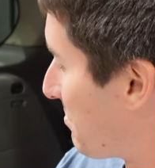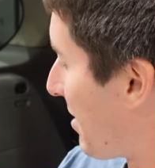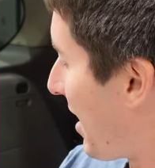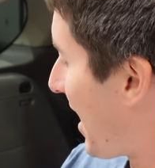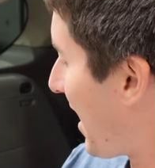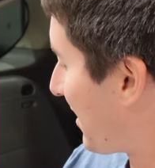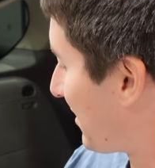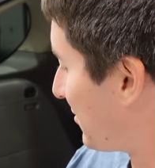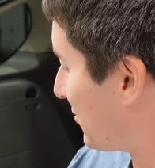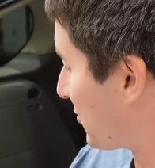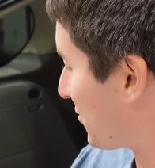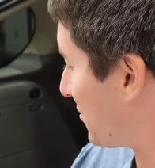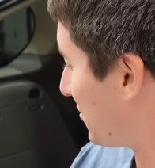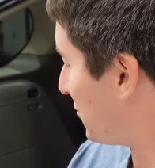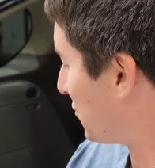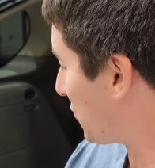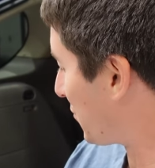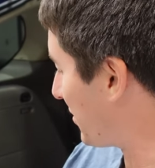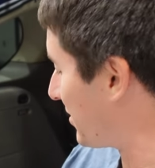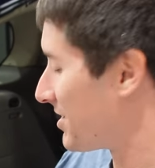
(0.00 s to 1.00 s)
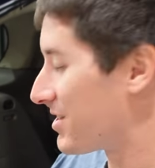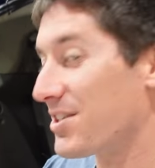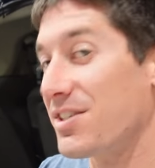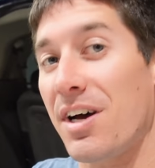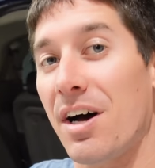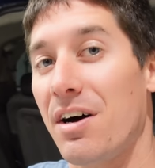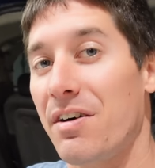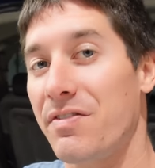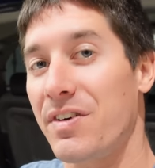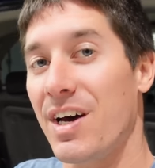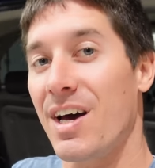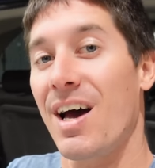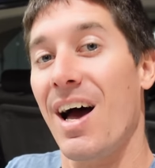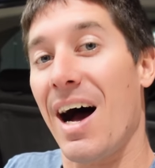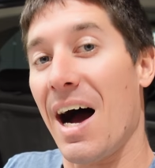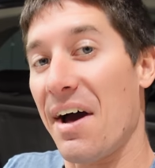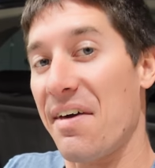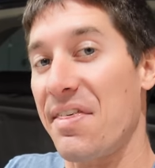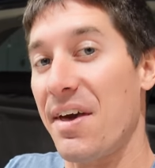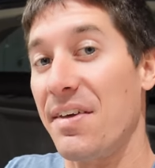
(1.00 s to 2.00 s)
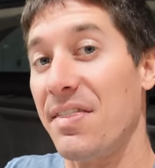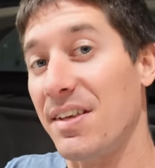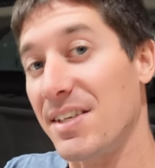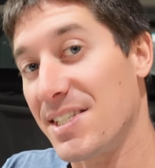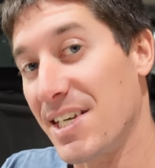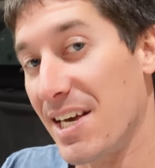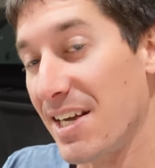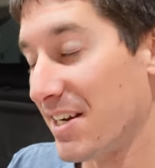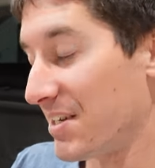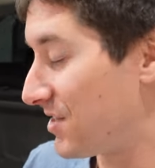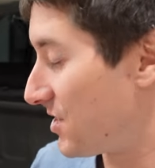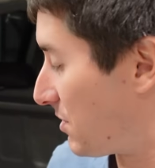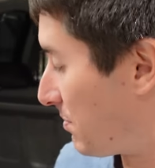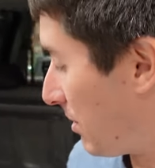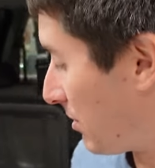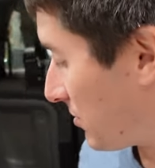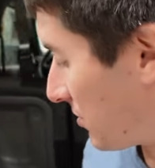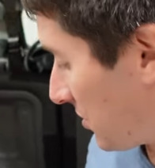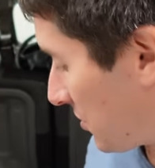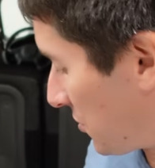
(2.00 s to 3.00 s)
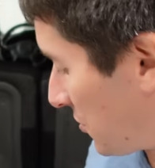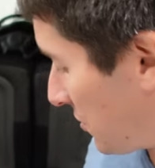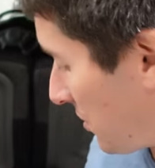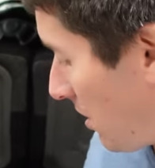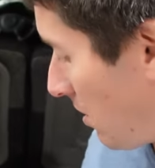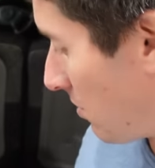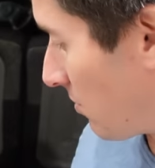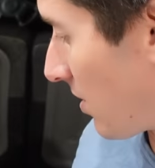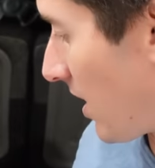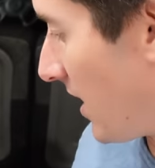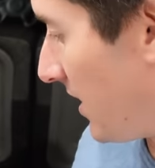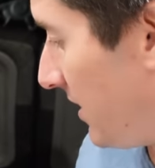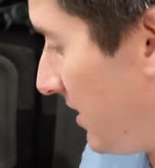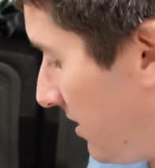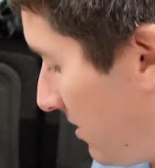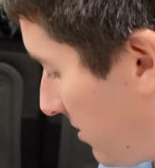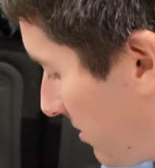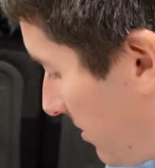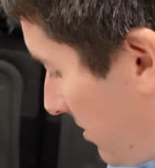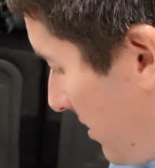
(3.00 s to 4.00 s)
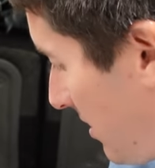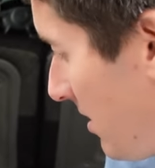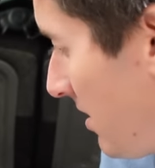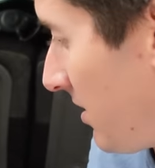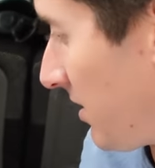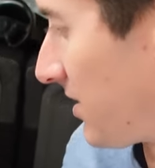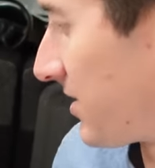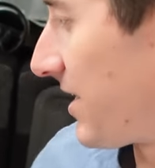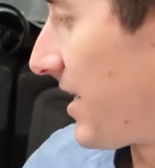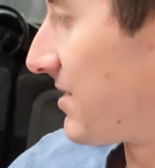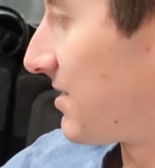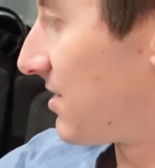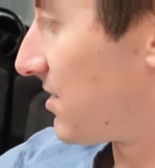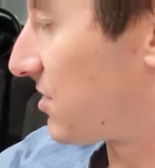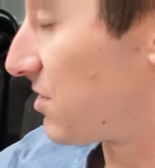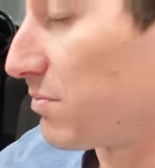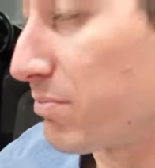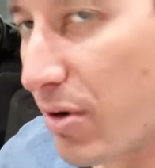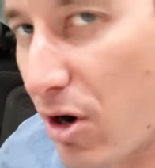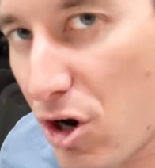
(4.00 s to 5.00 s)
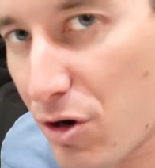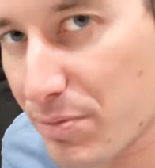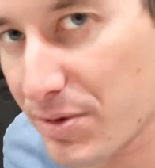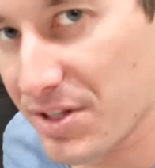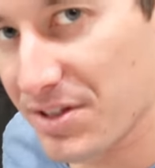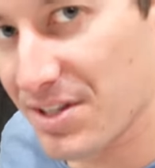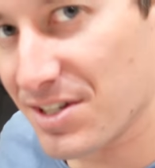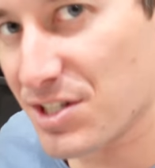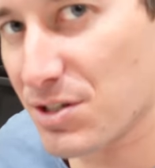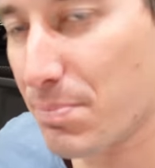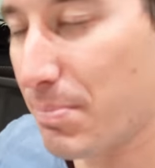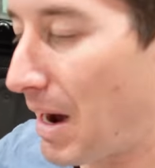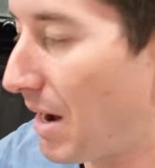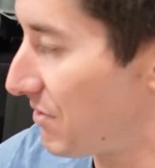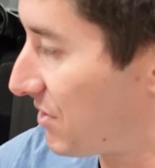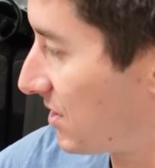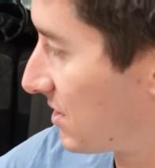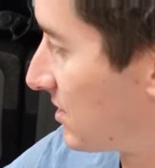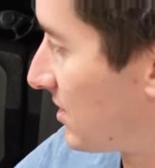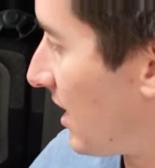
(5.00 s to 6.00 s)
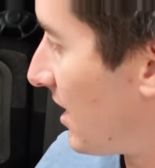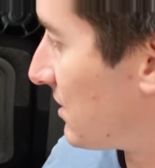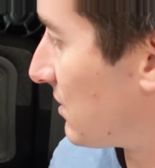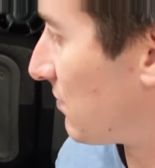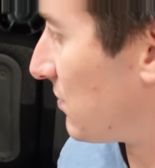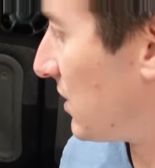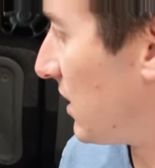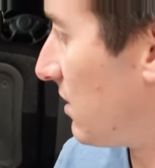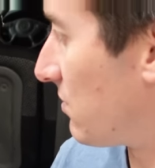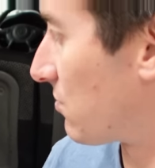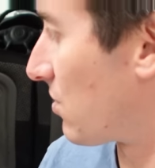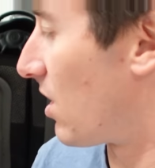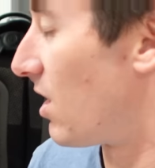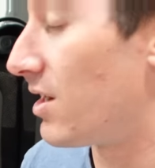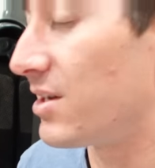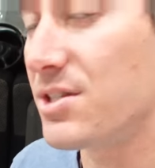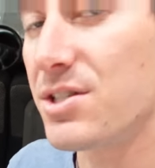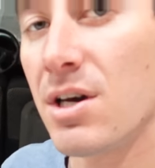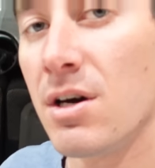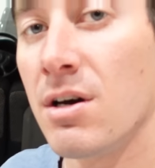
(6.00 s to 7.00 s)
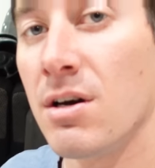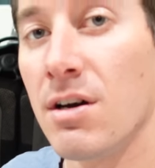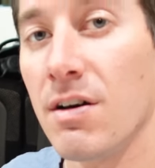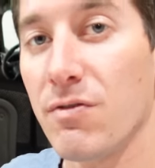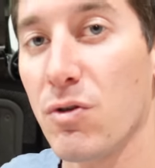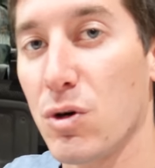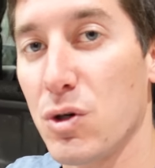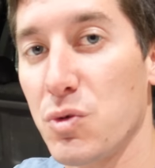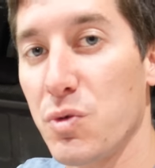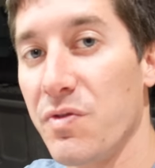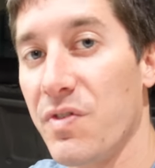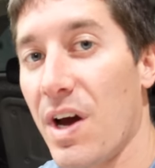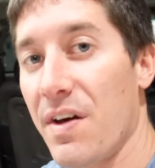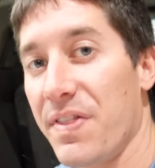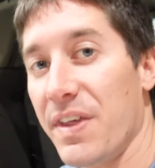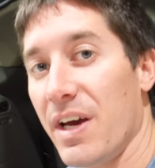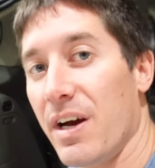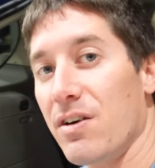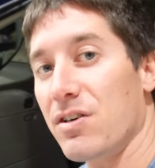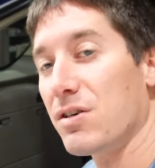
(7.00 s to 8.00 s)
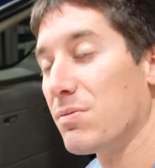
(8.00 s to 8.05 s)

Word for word: back and just enjoy yourself. I think the tent is supposed to stow right here because it has this compartment that's about the size of tent rods. Of course, we've got the air